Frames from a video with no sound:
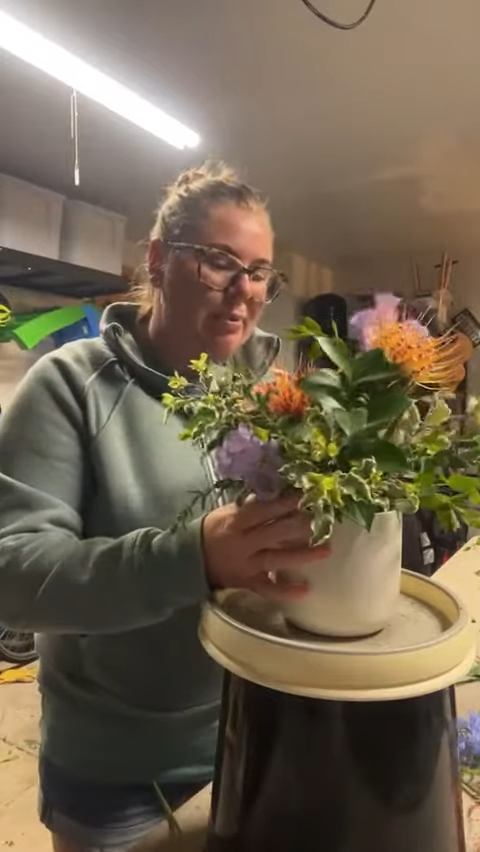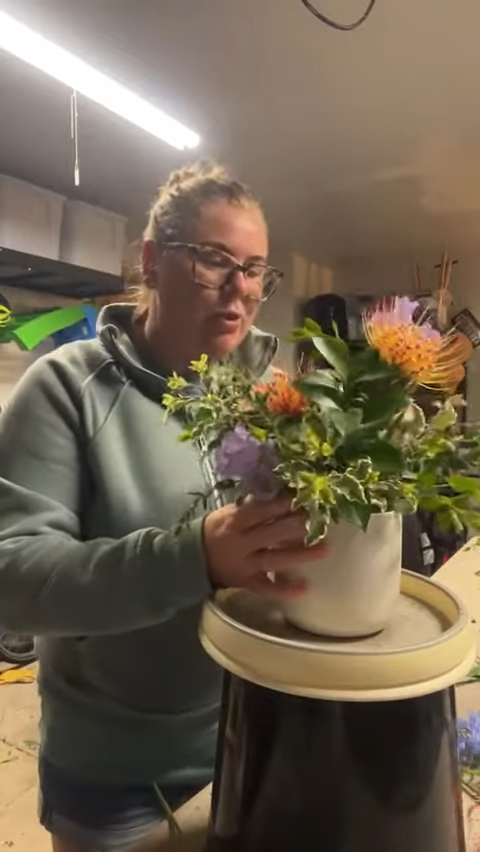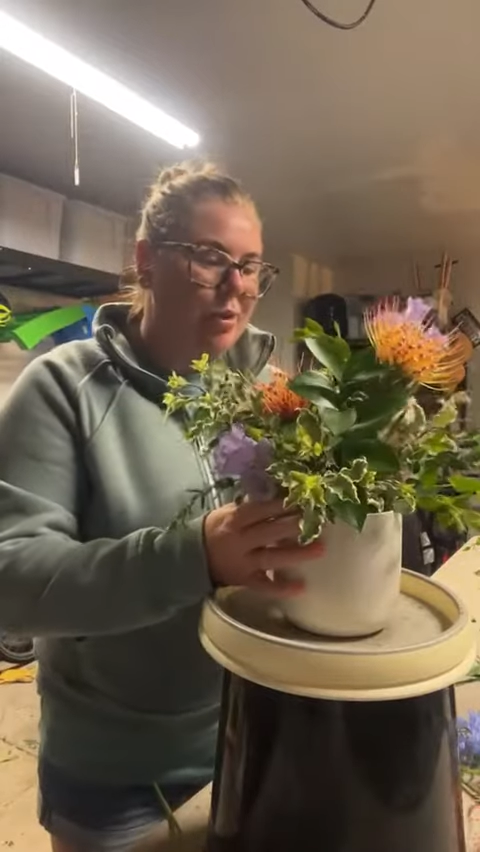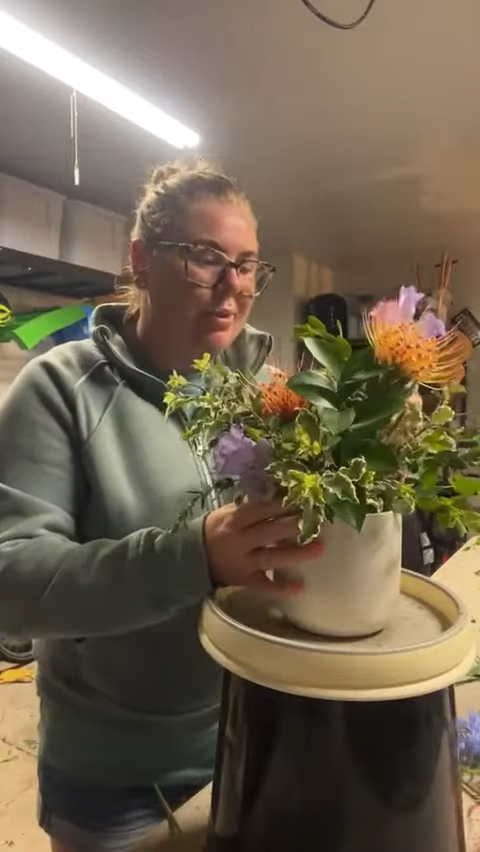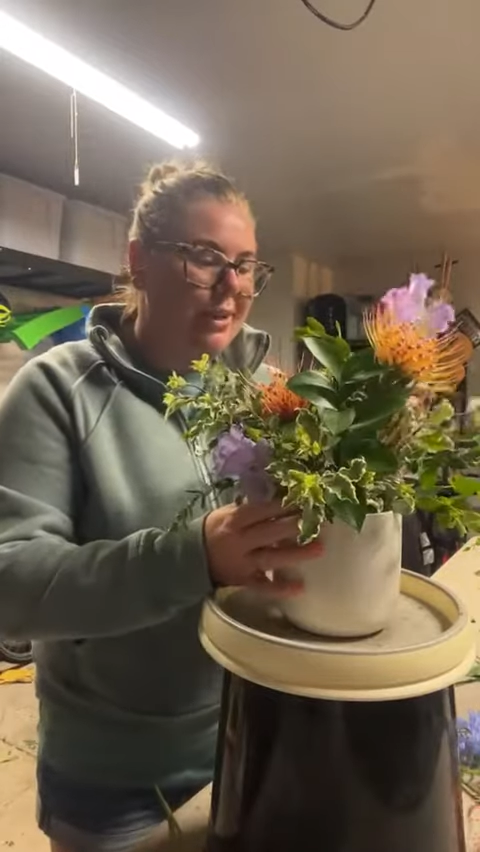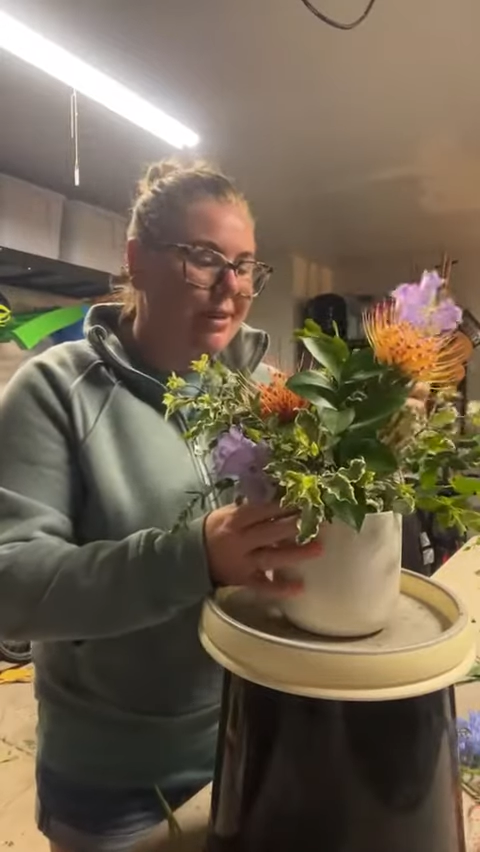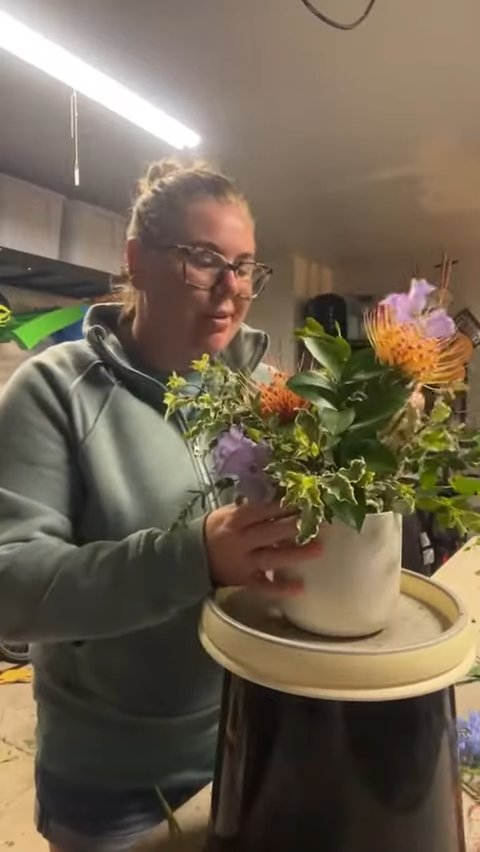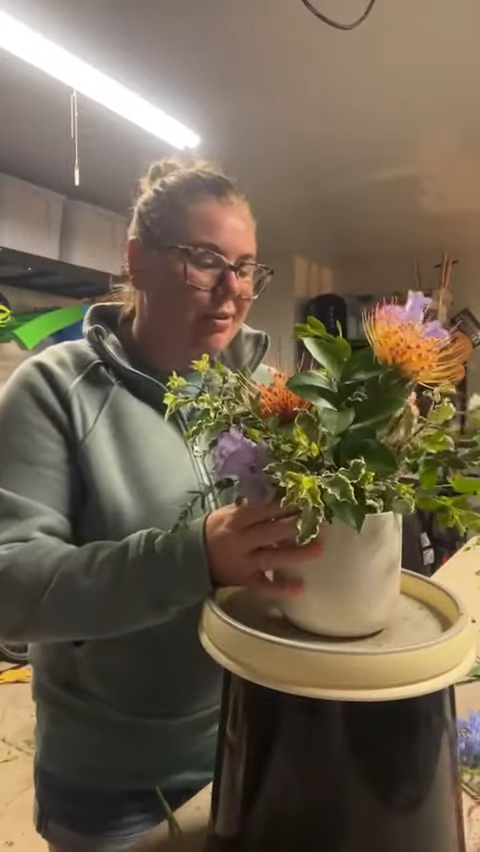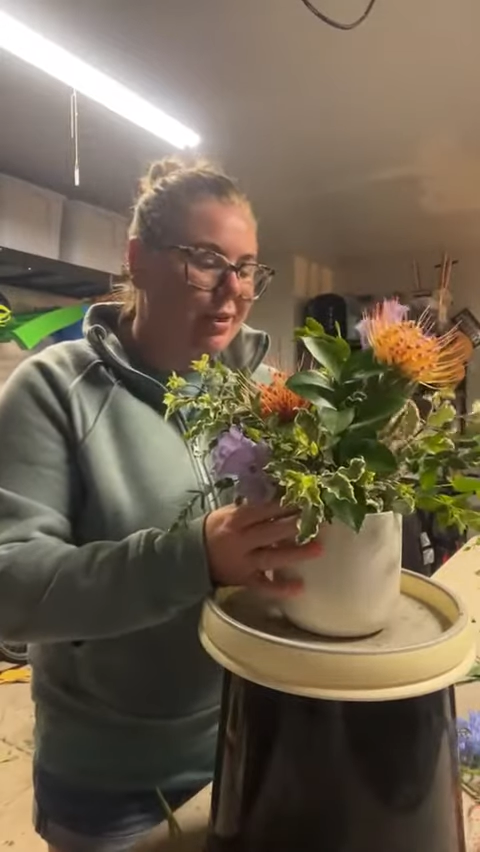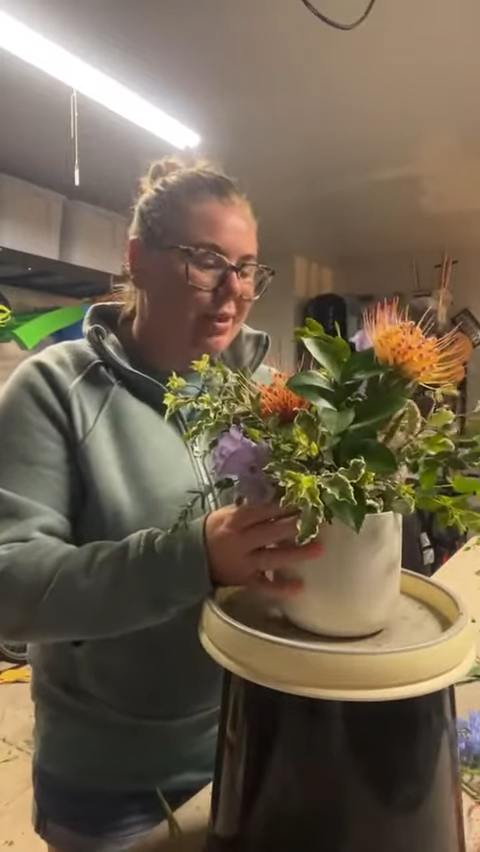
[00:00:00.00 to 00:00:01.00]
normally I
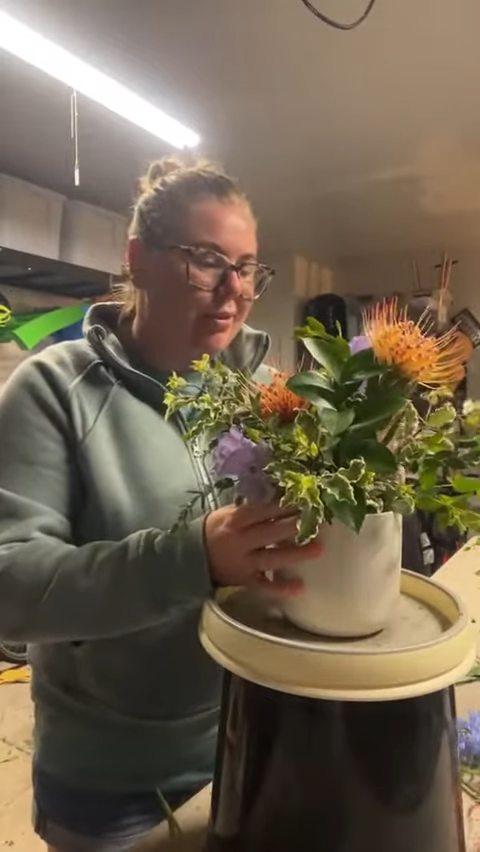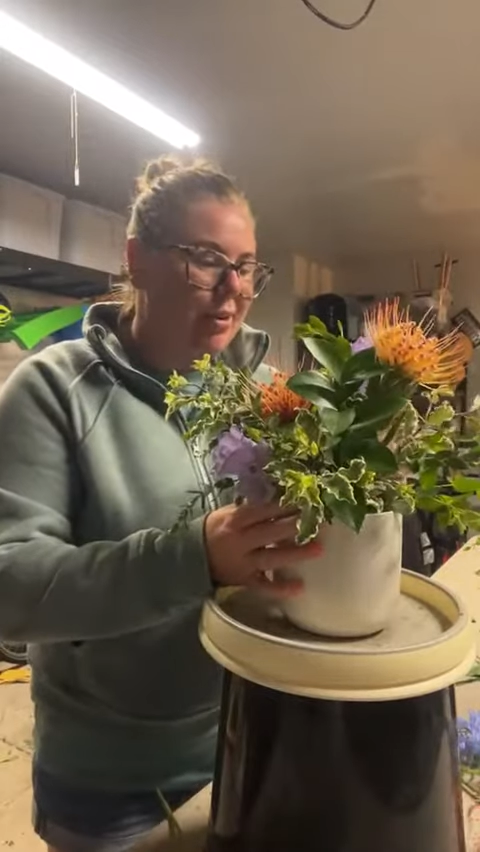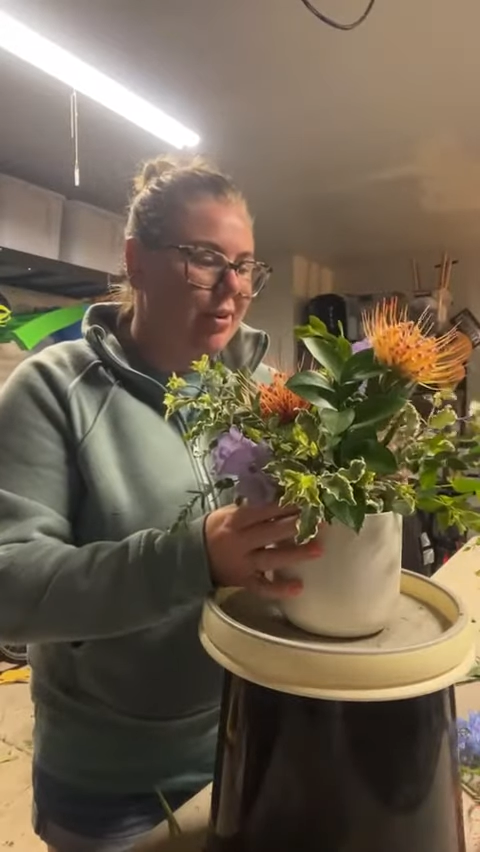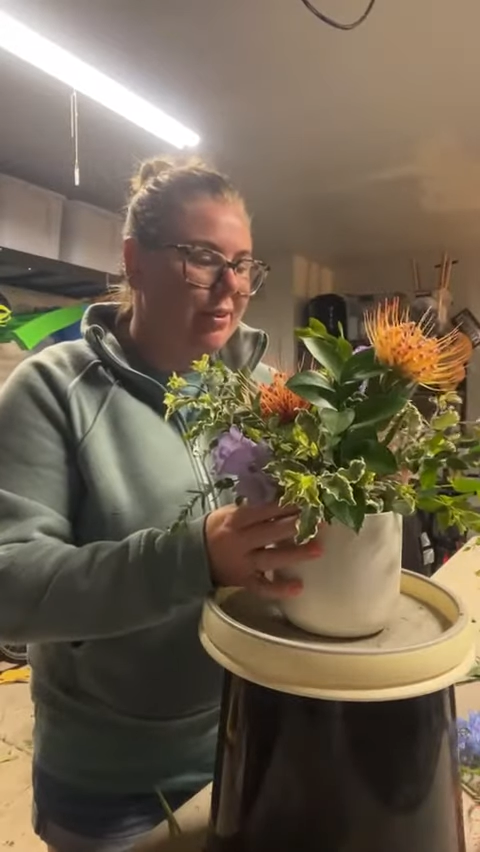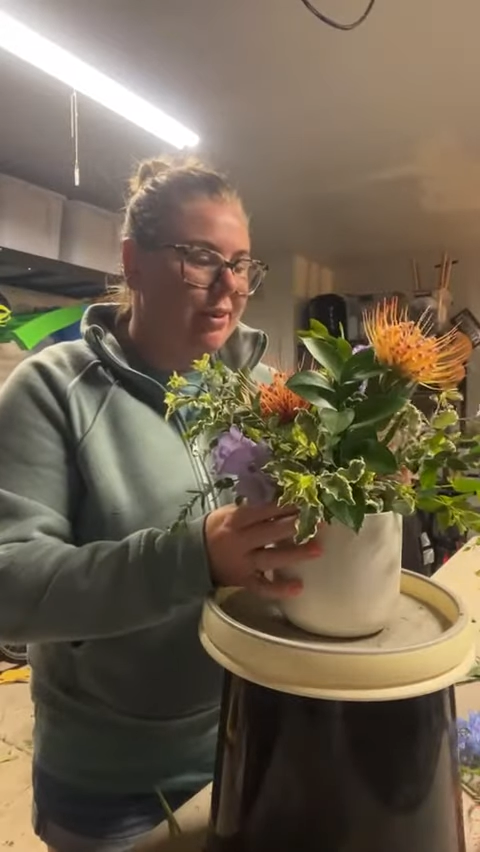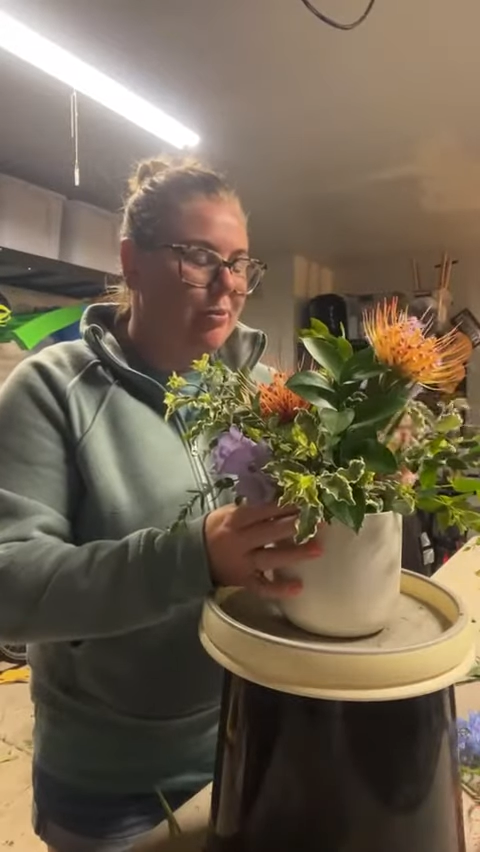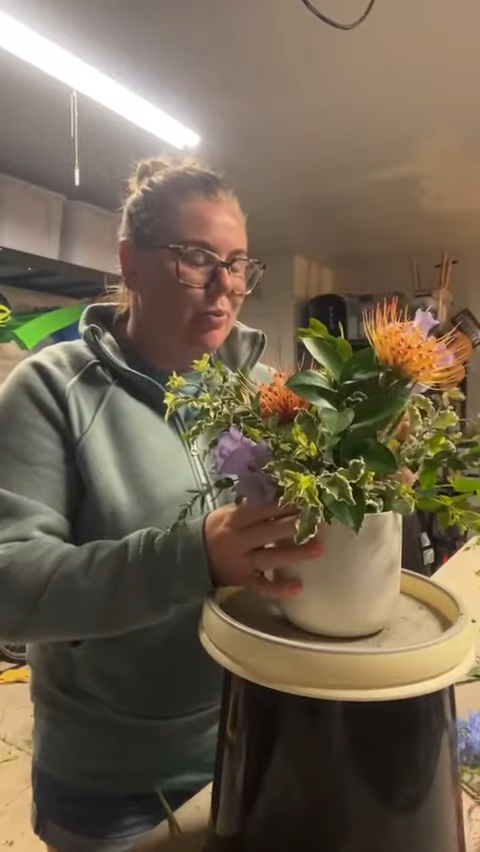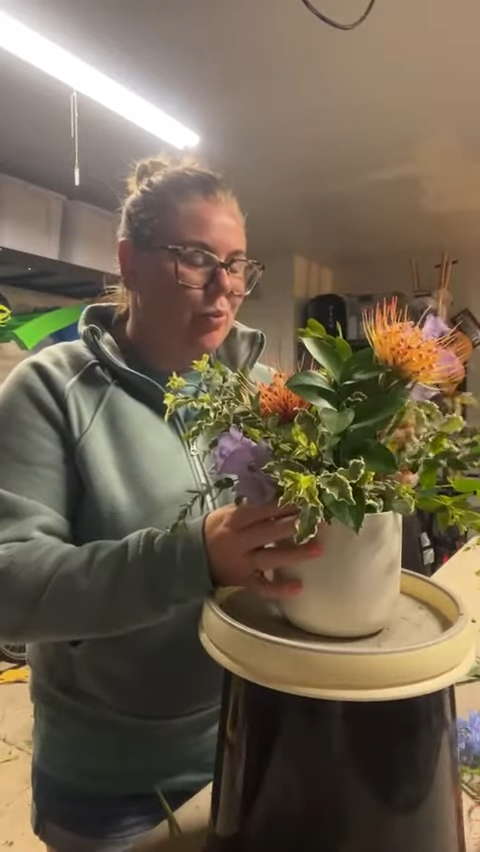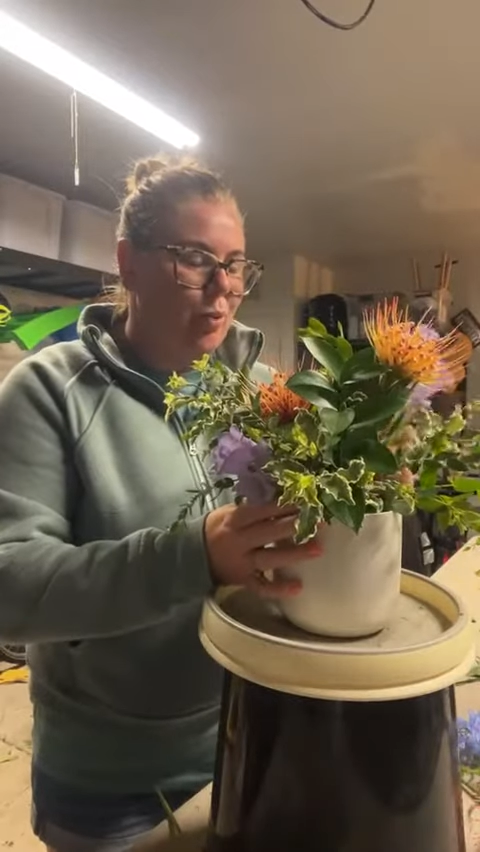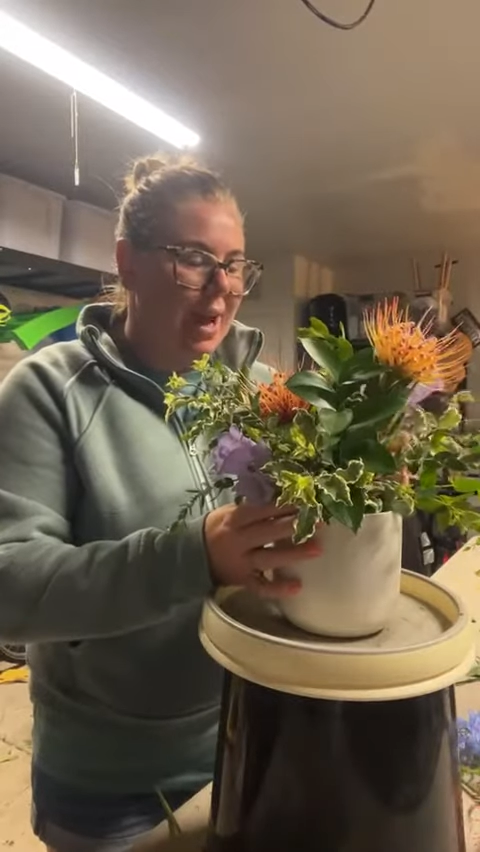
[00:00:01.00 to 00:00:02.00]
only grow the
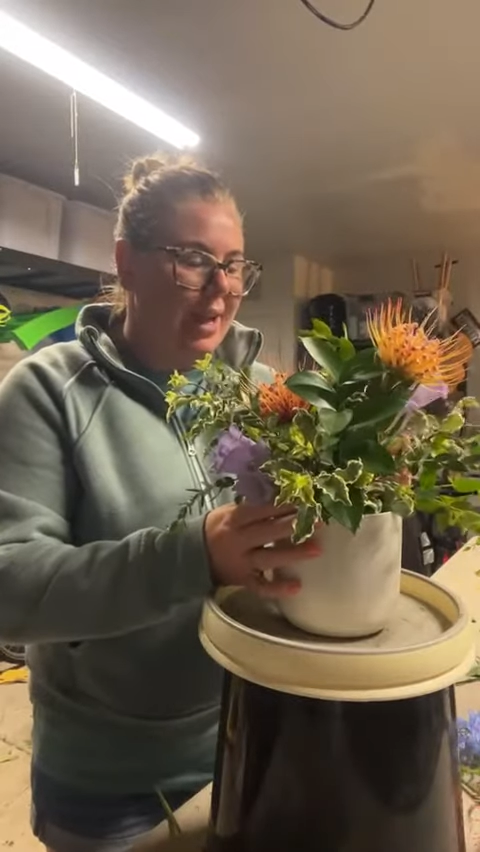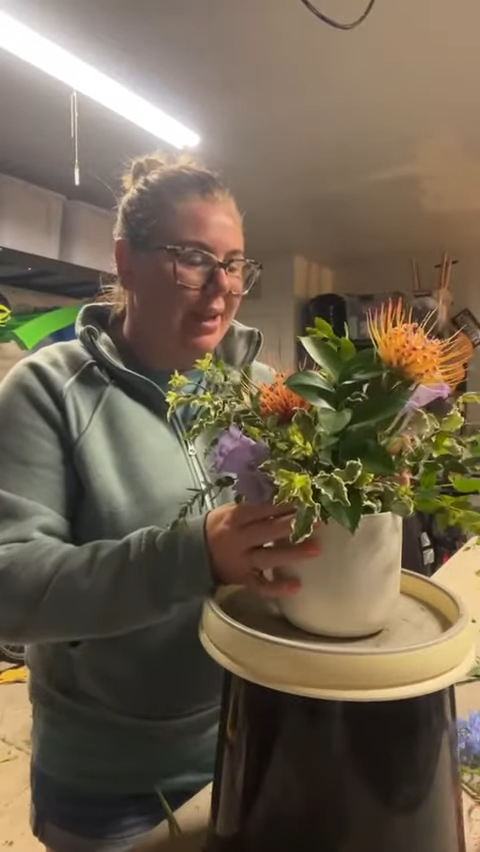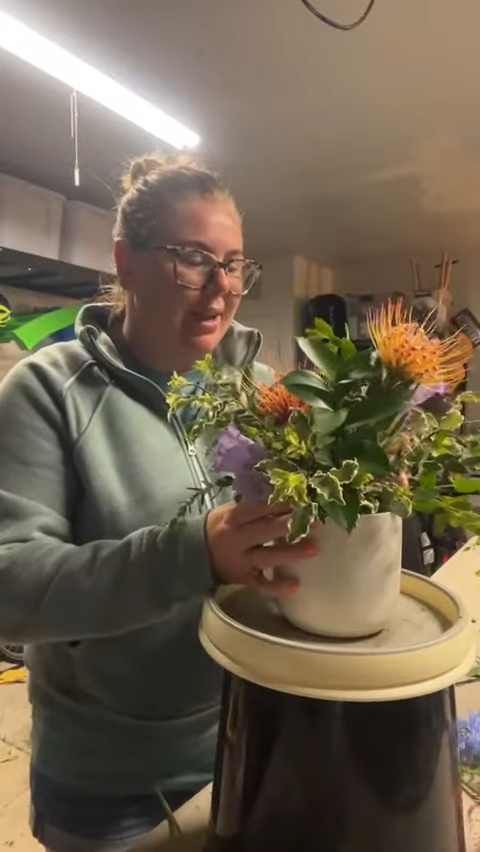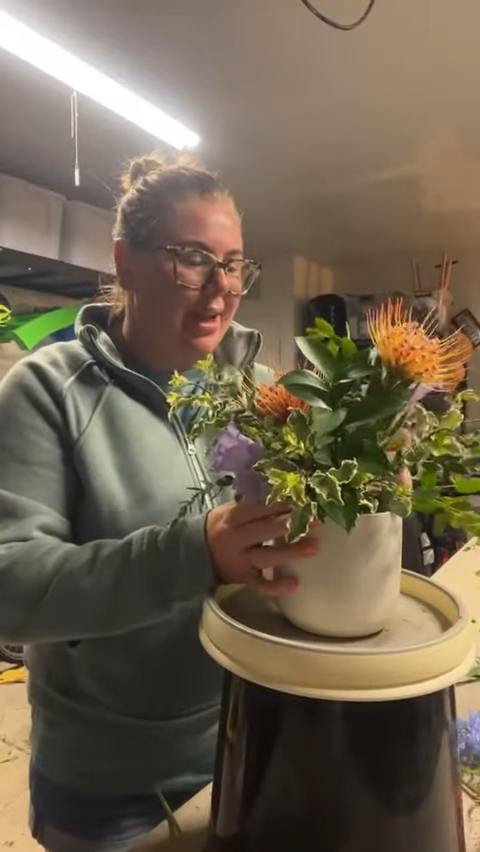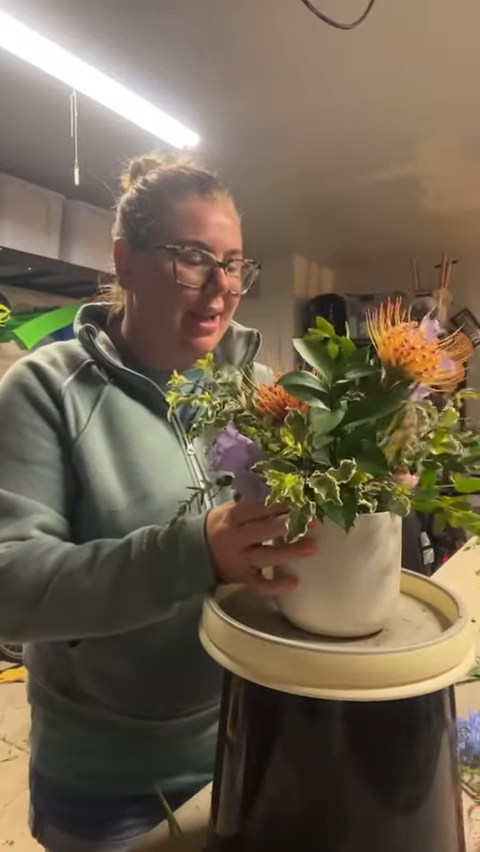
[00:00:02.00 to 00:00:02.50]
white,